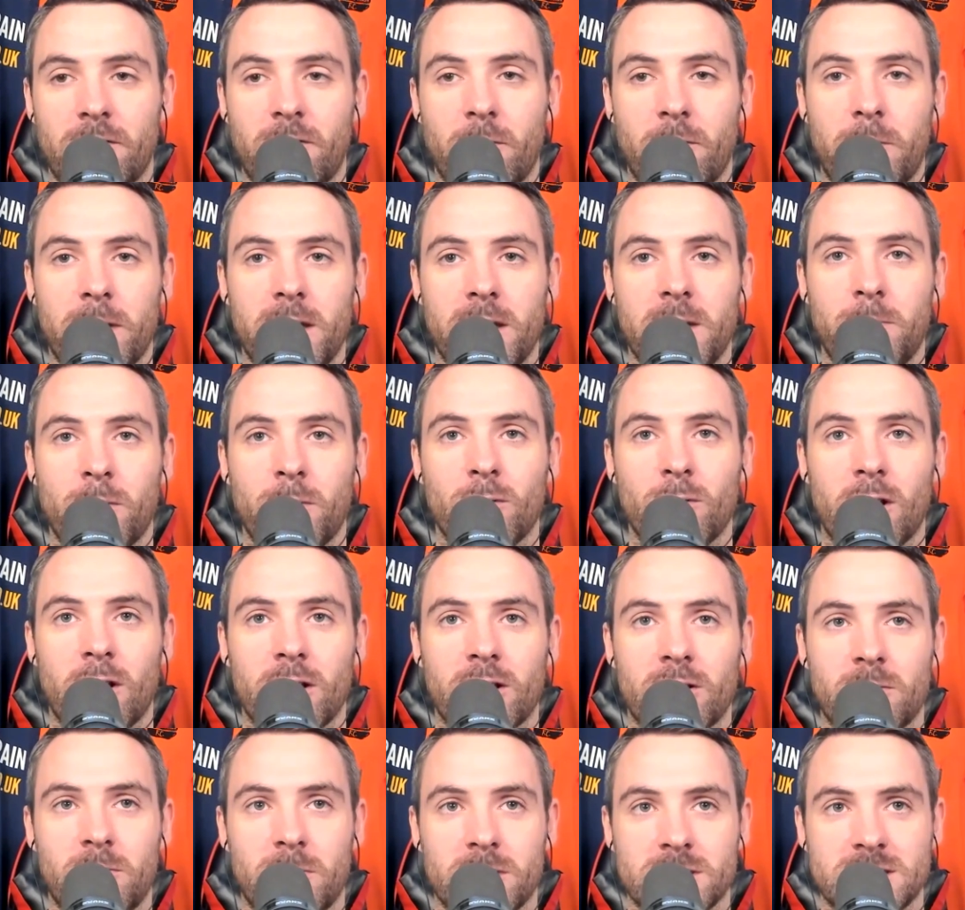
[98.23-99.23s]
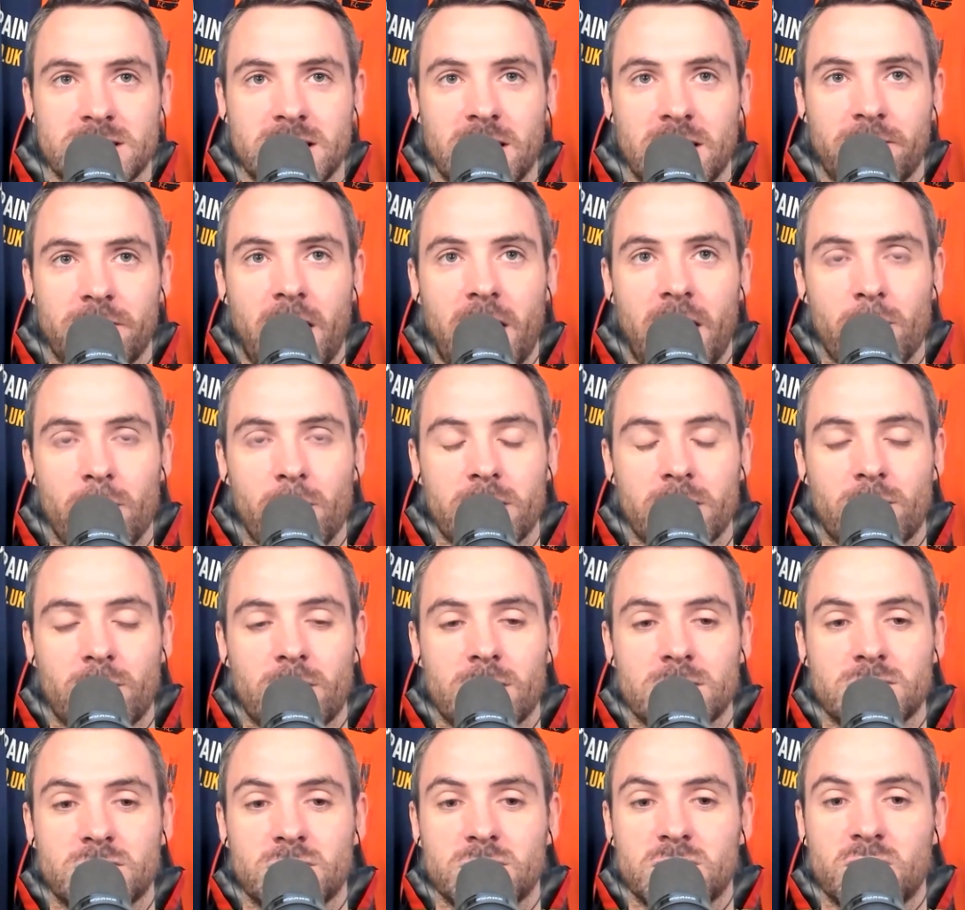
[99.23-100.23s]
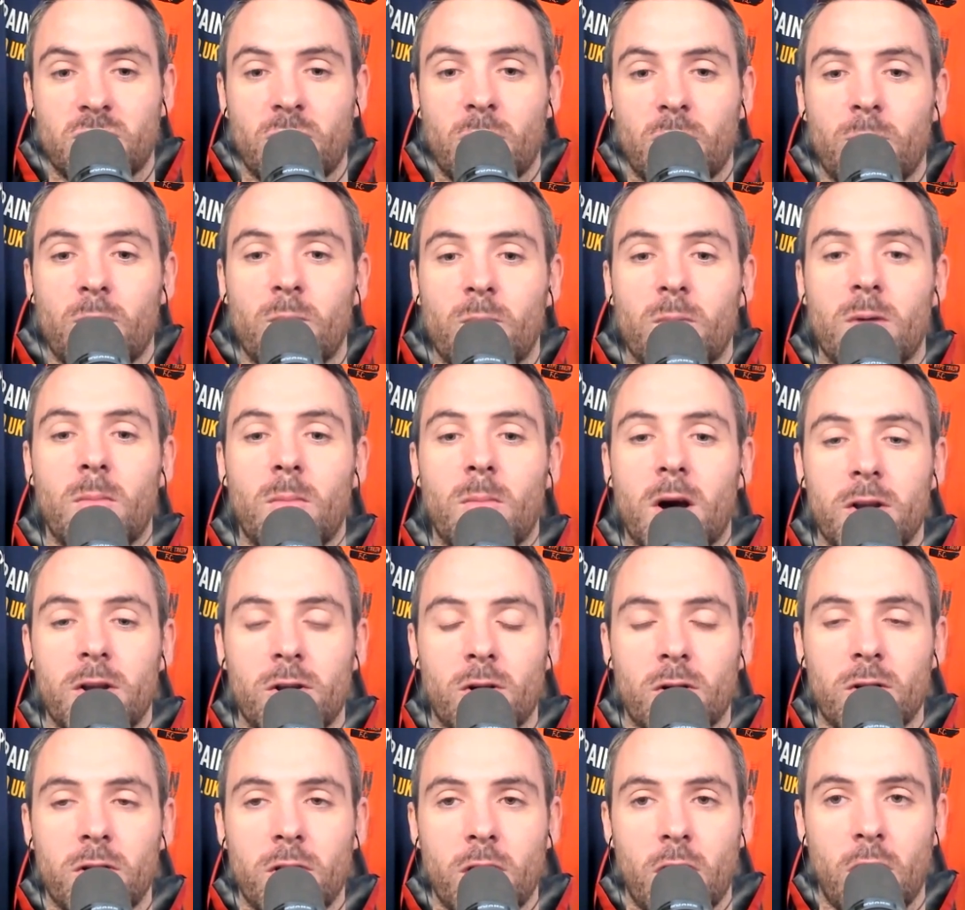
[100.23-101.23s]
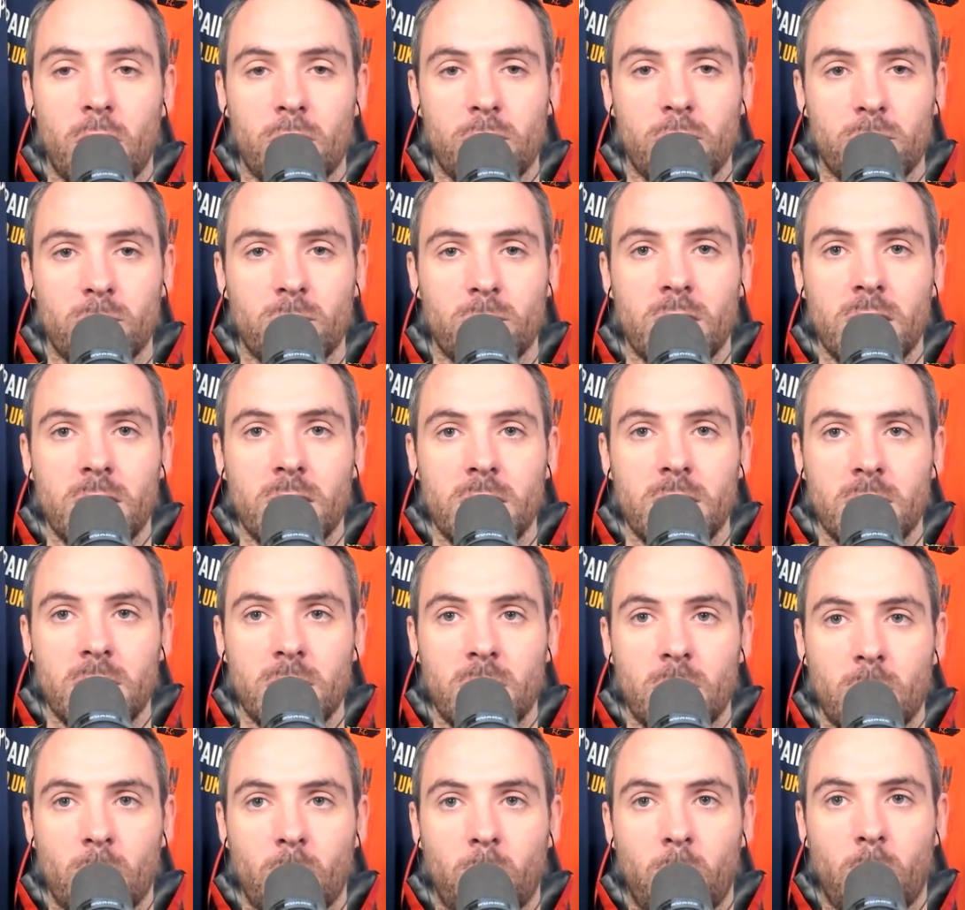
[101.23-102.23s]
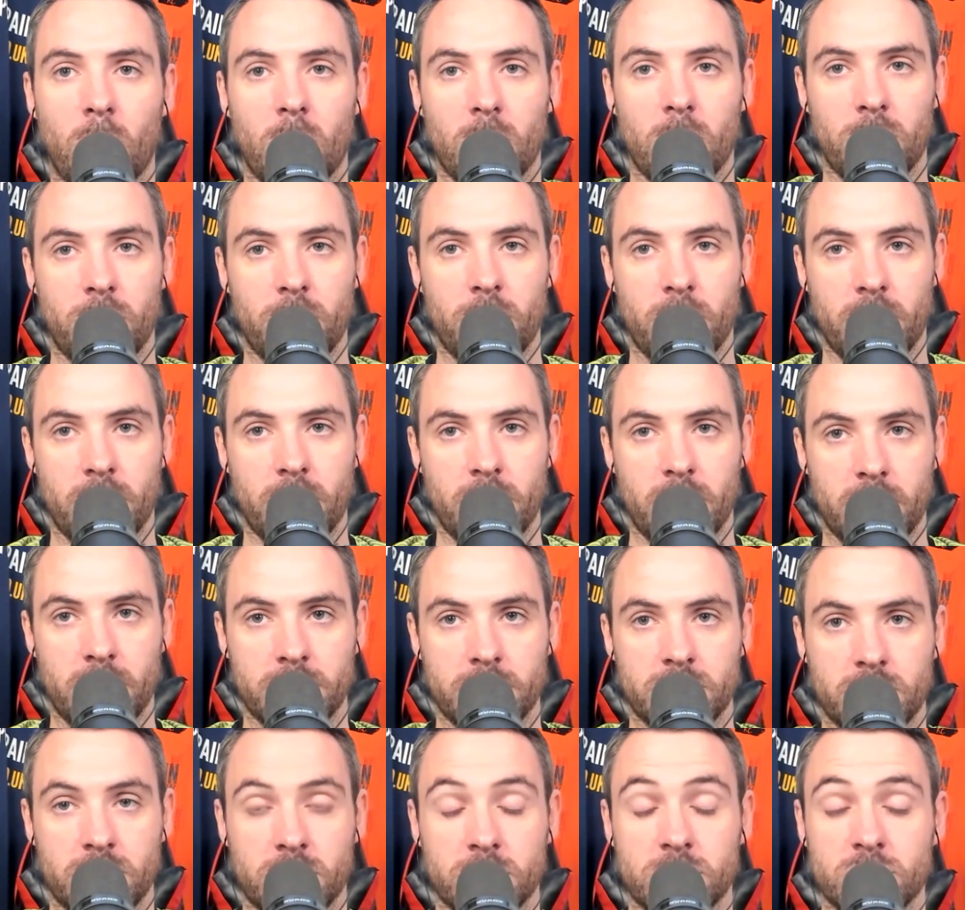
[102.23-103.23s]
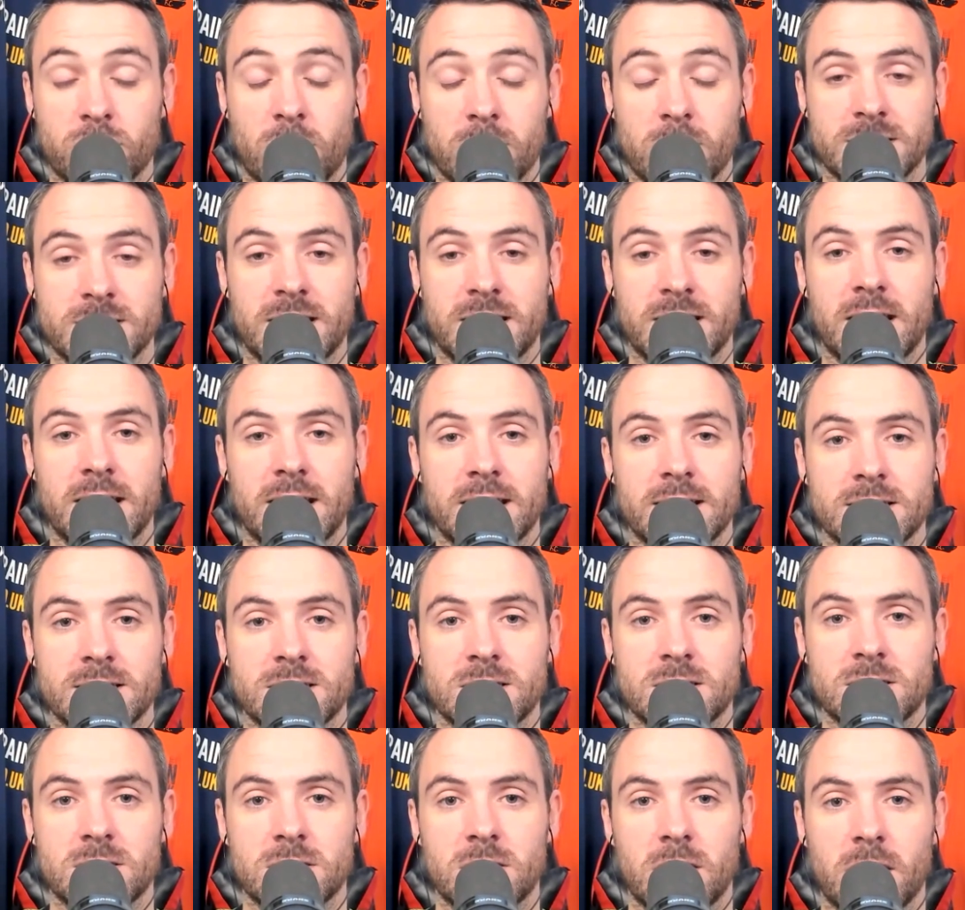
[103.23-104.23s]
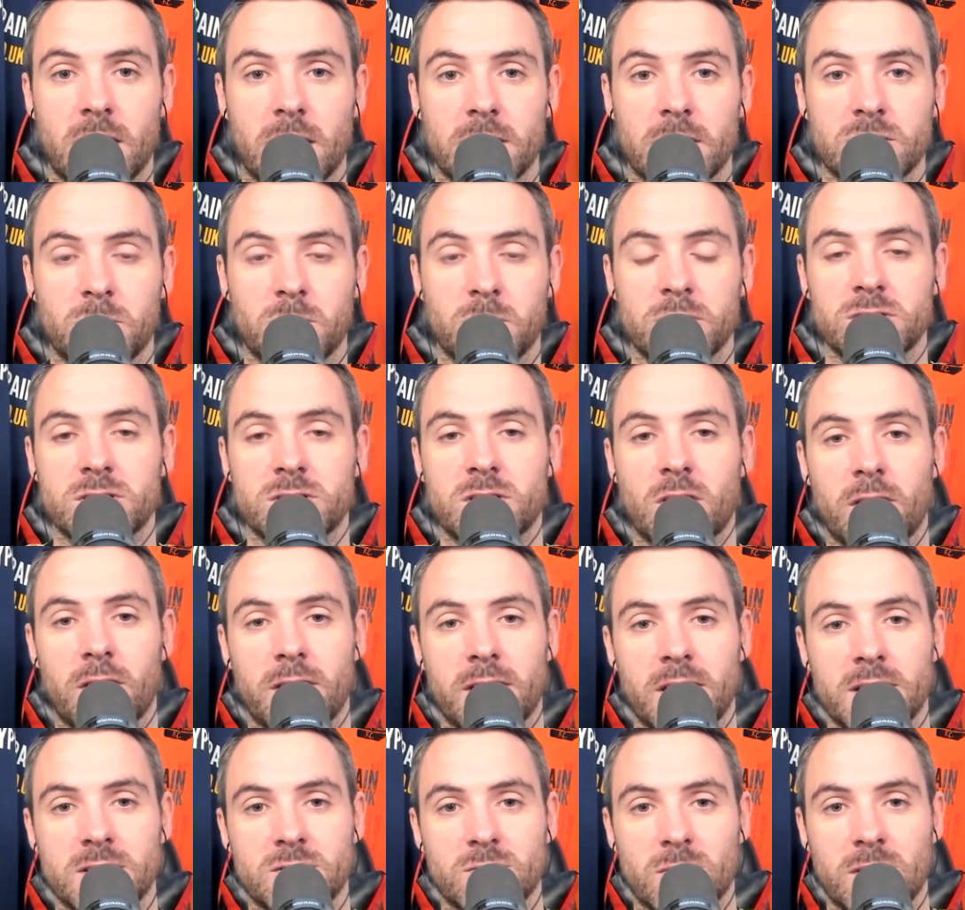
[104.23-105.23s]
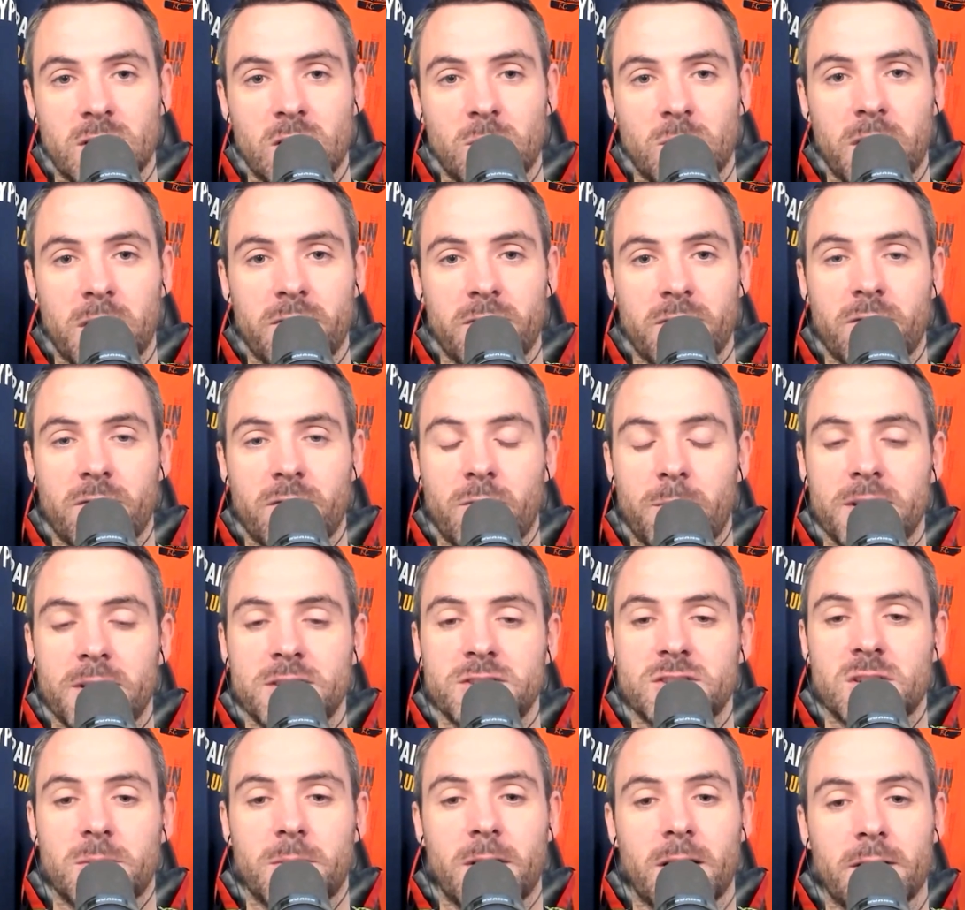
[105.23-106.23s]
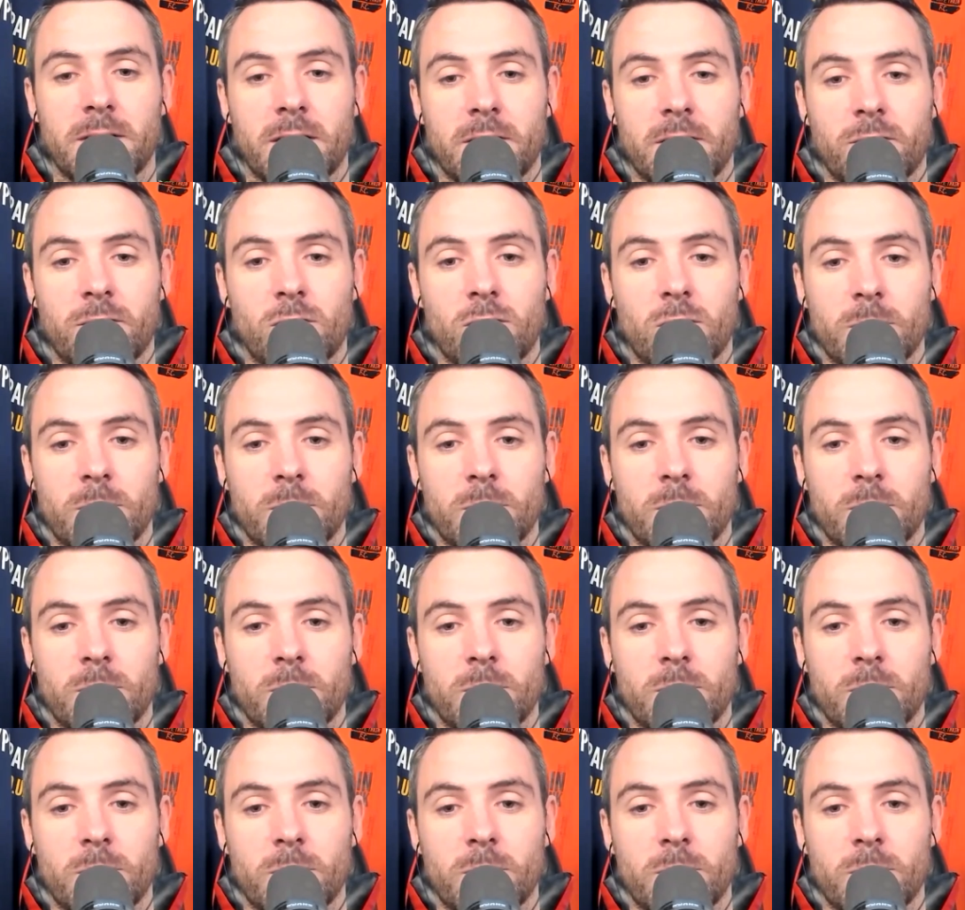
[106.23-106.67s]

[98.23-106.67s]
For people like myself that are in grassroots football but might not know what the trust is, do you mind just going into a little bit of information about that for